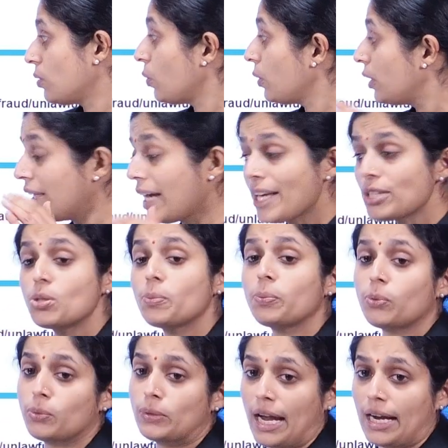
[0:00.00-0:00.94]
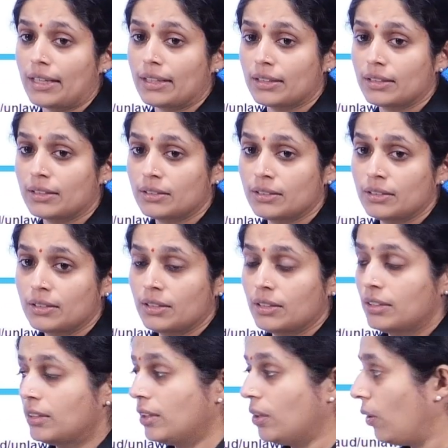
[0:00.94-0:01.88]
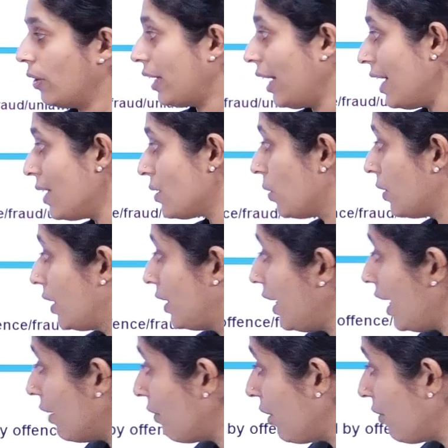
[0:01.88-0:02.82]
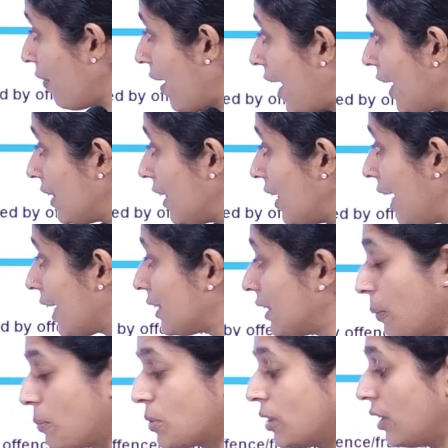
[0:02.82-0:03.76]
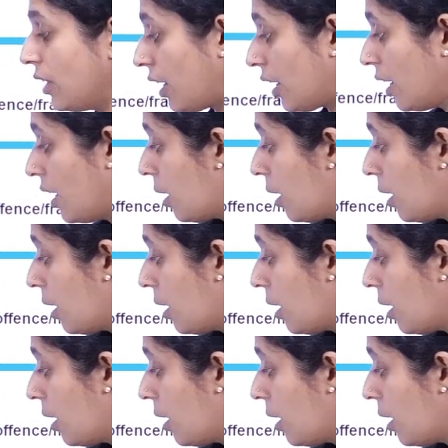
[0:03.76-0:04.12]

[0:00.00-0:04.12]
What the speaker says: So, he has to prove that. Okay. So, here we find the exception here.